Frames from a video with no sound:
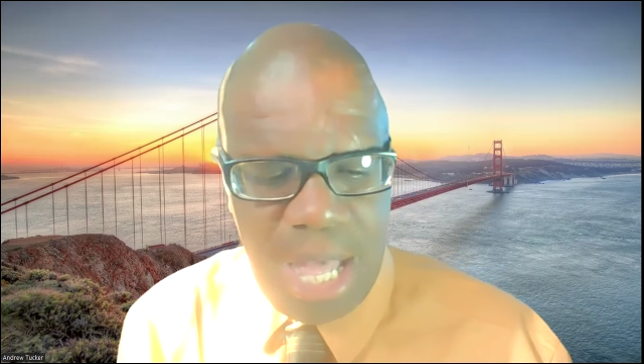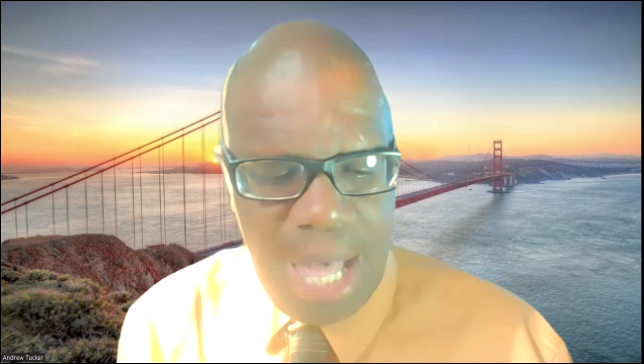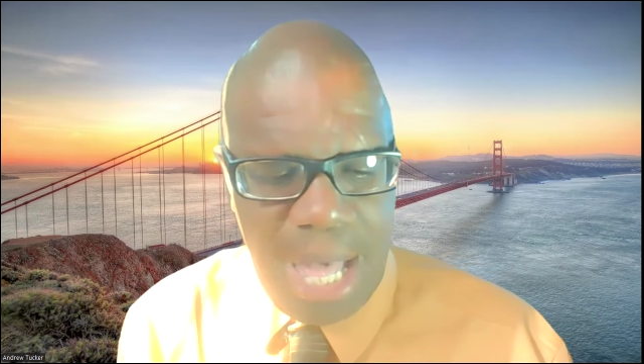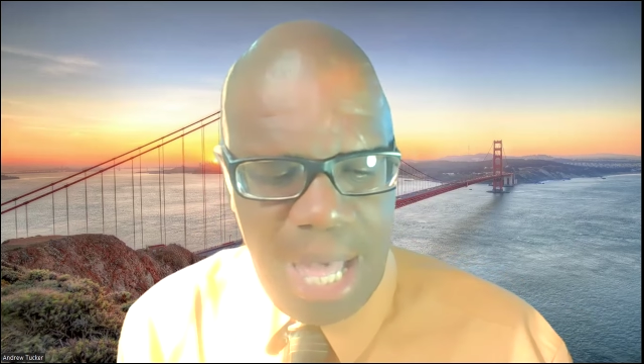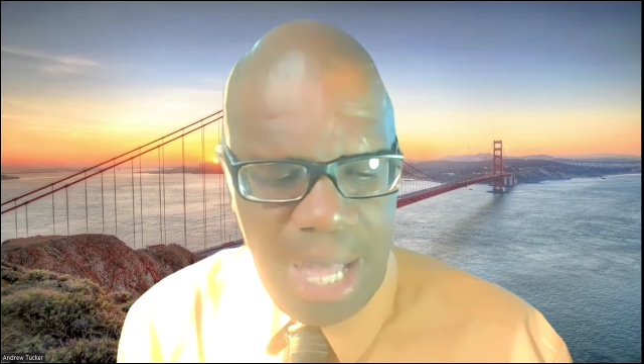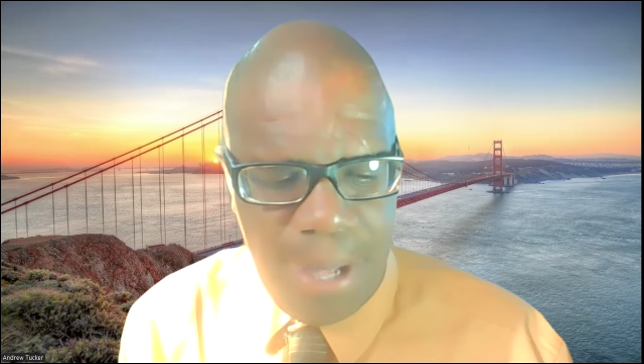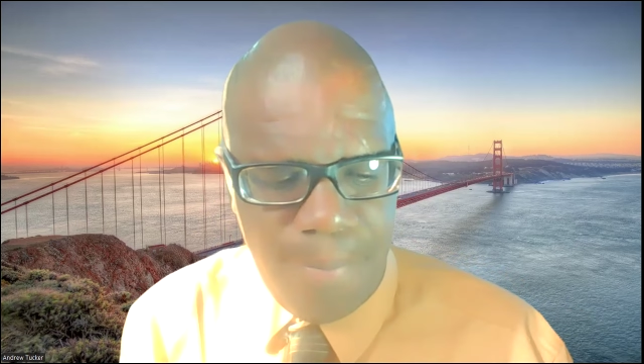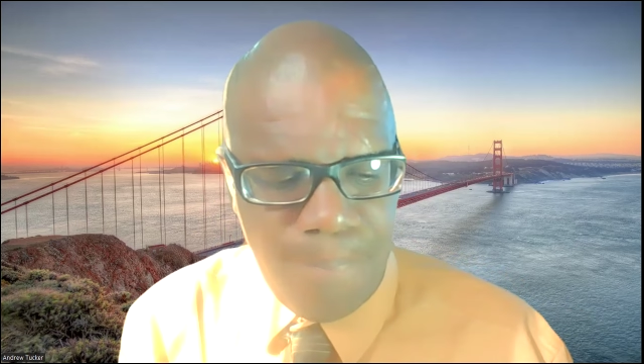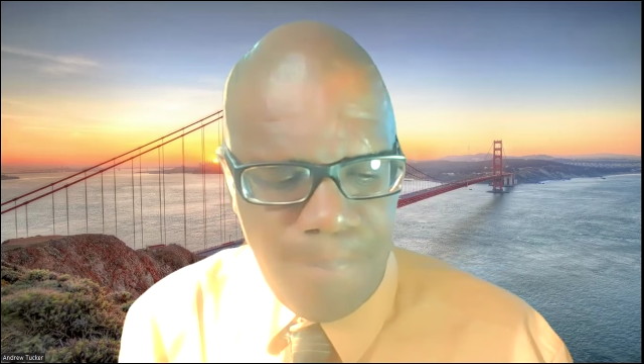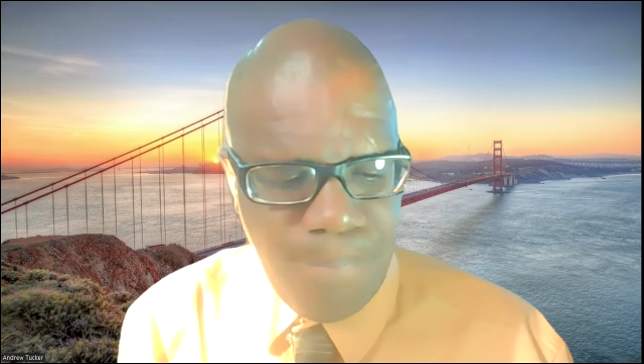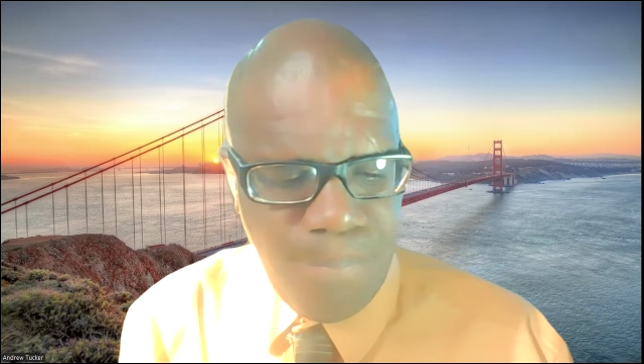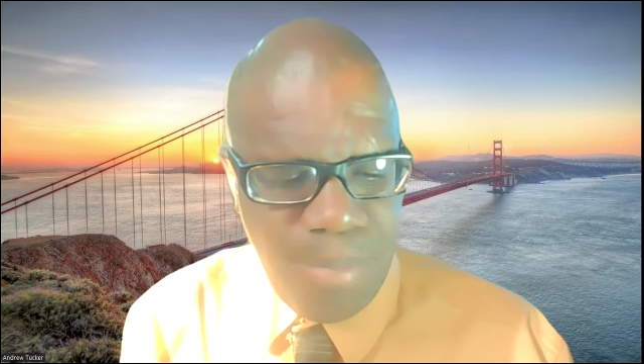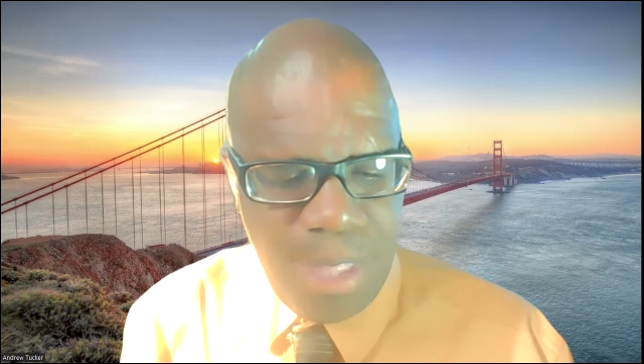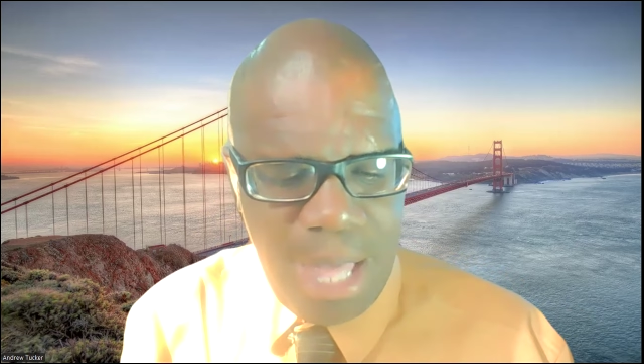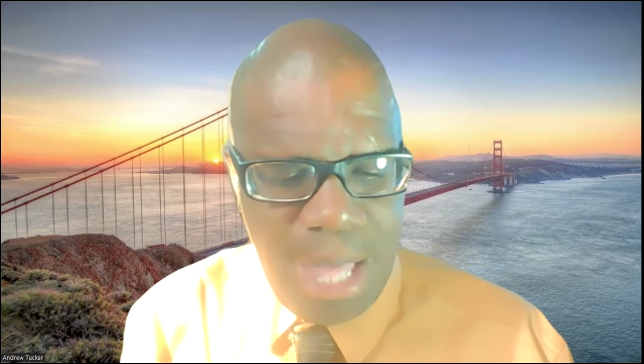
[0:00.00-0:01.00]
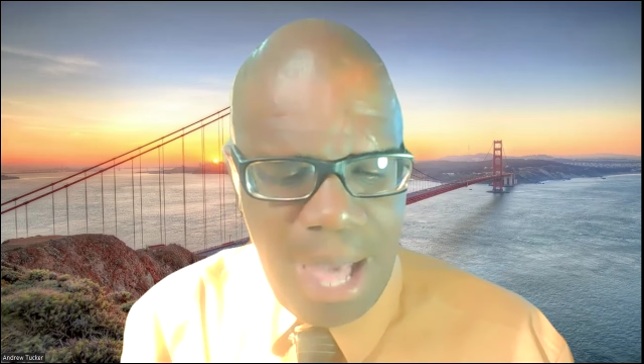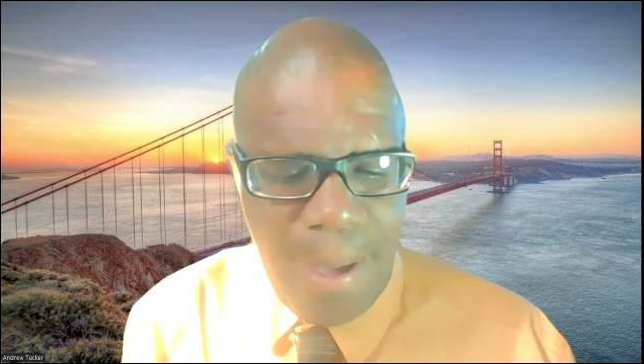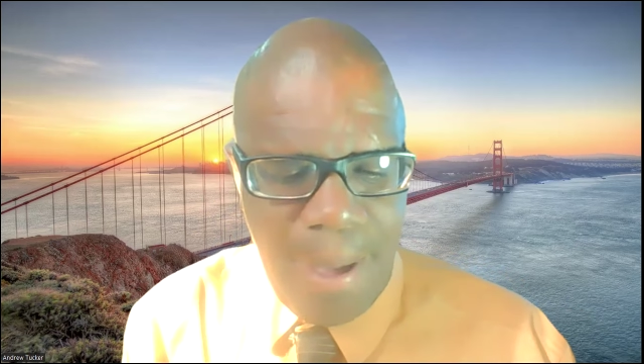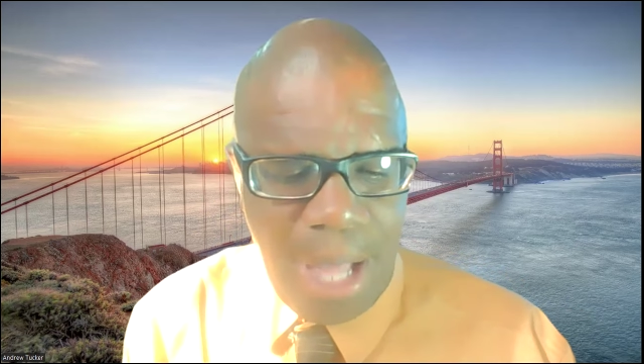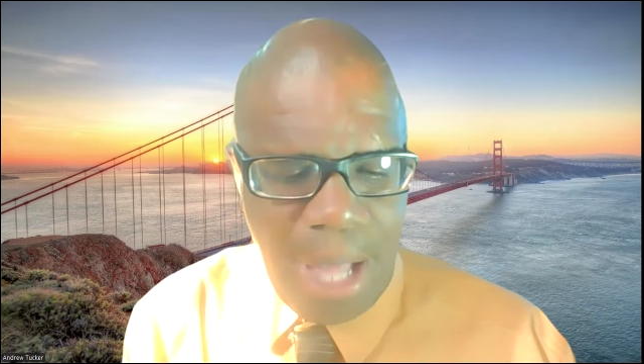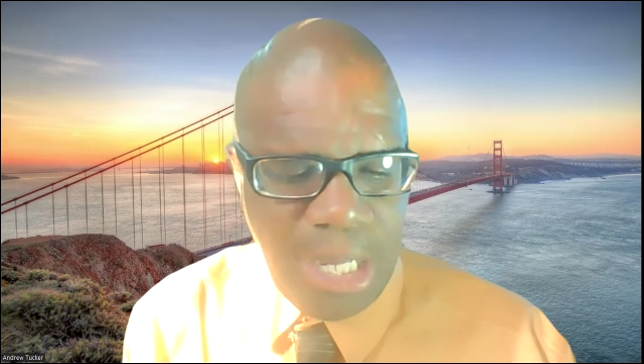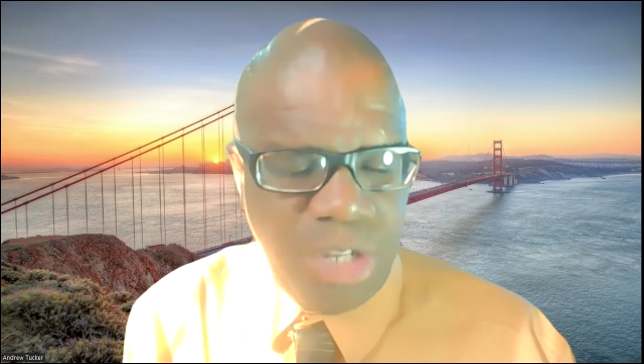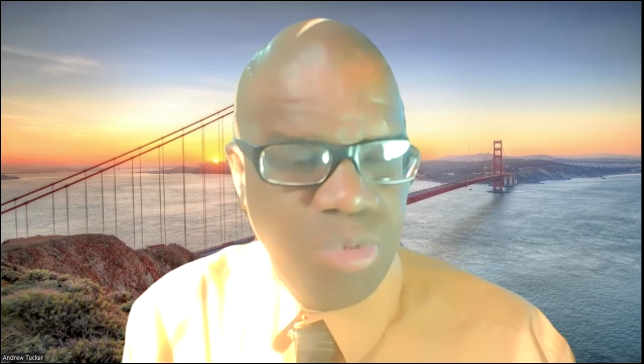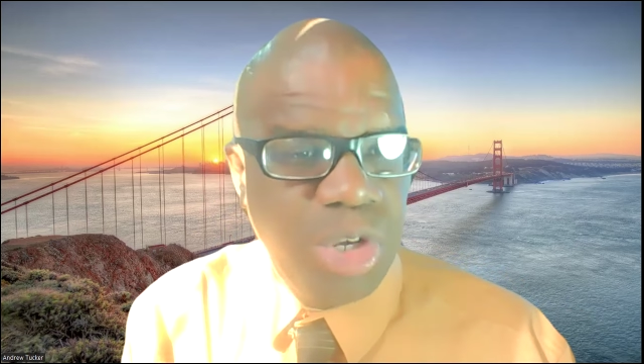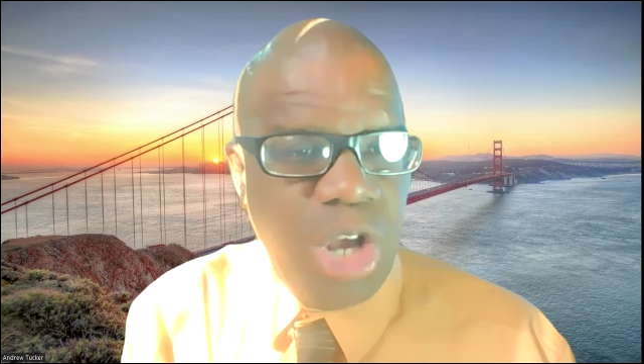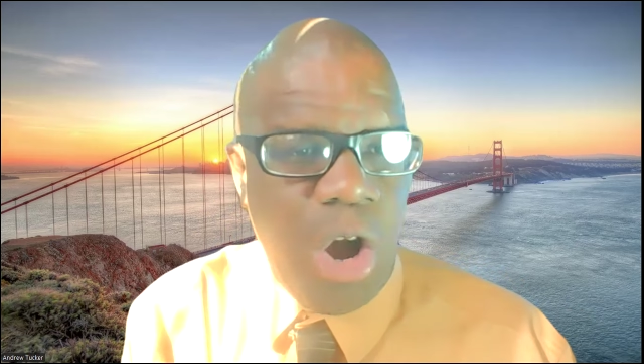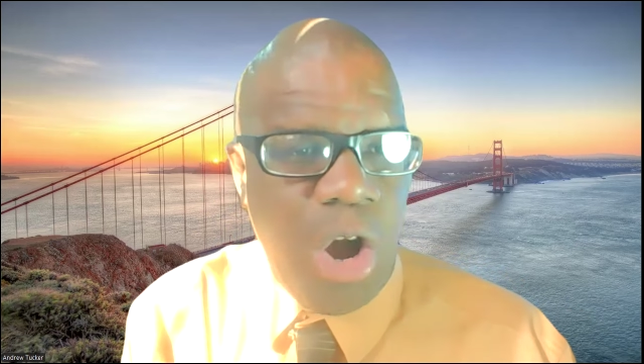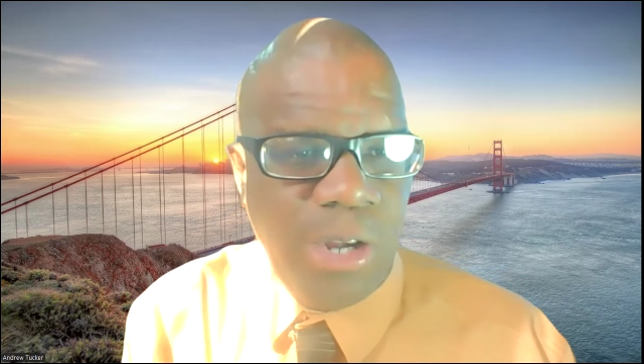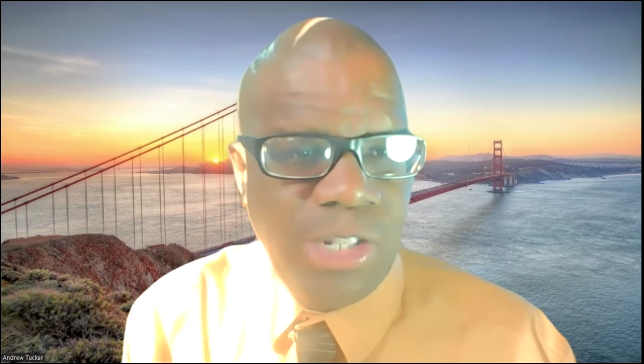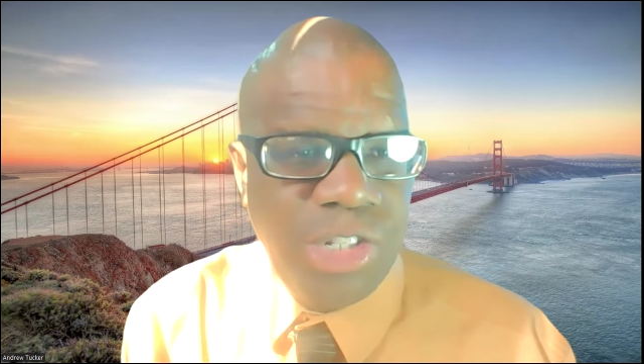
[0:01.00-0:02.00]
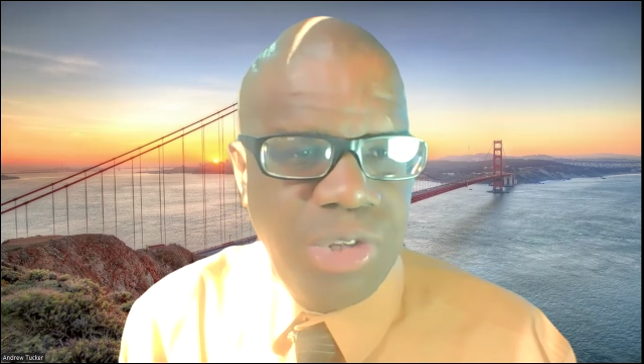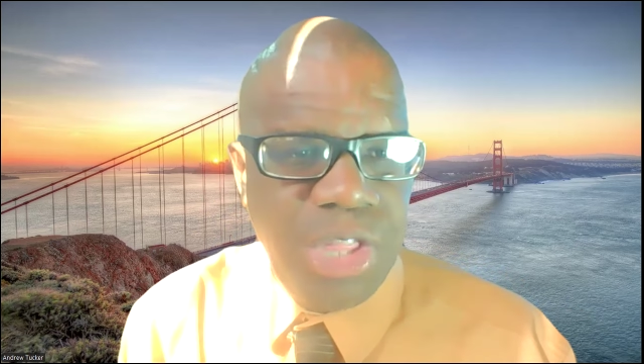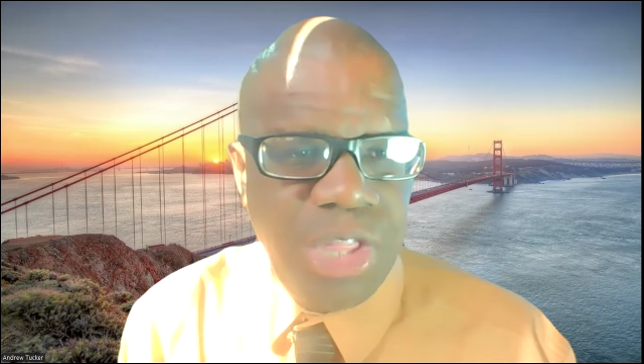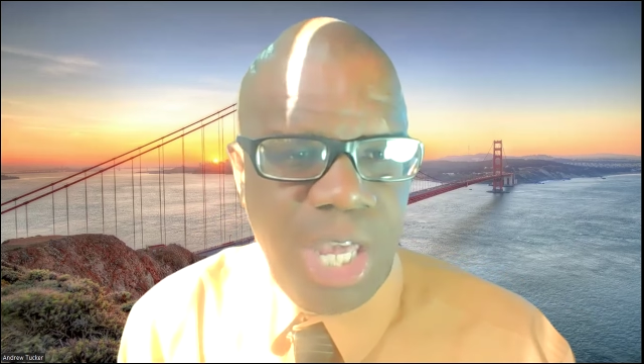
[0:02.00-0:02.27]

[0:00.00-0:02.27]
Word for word: um, uh, in regards to